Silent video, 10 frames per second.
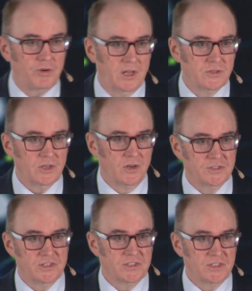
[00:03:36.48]
trillion
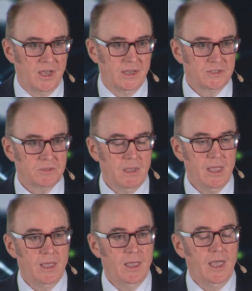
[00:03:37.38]
in size.
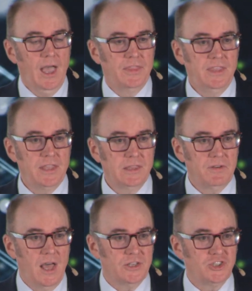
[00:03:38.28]
At the end
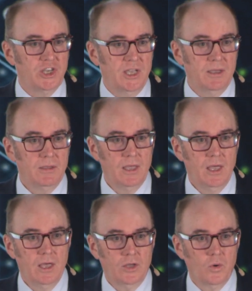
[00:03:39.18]
of last year,
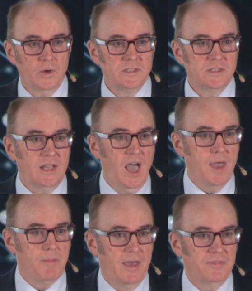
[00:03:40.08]
according to the
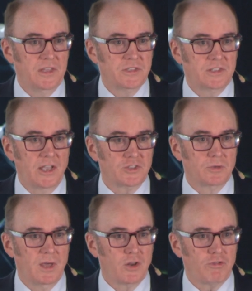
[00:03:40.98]
IMF, the
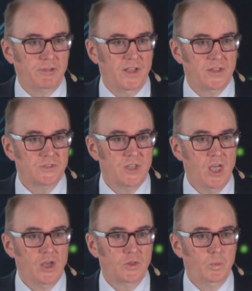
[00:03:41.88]
International Monetary Fund,
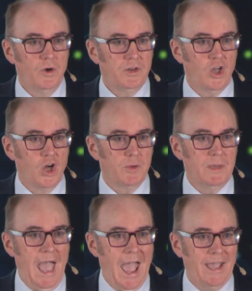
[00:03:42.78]
the world
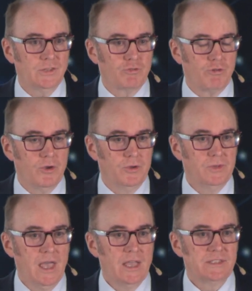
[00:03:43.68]
economy had
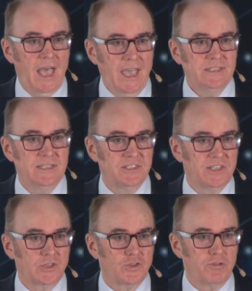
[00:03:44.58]
grown to
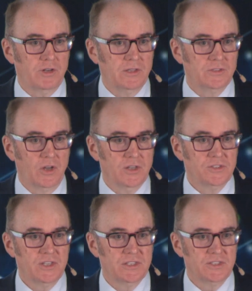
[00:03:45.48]
$86 trillion
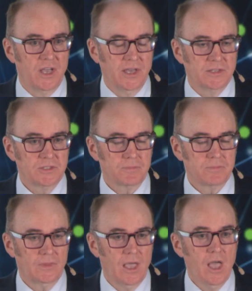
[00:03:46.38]
in size.
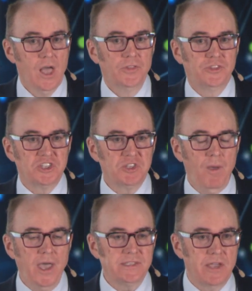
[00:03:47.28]

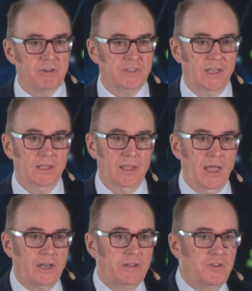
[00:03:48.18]
Despite everything,
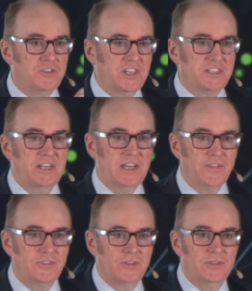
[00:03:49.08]
and if you sit in
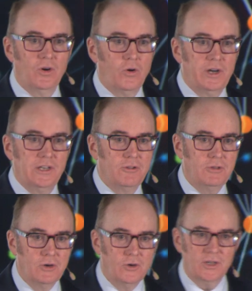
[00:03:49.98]
London or in
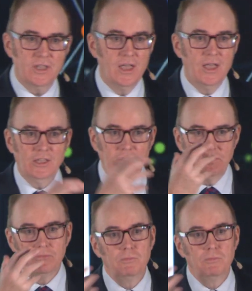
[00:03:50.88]
New York, you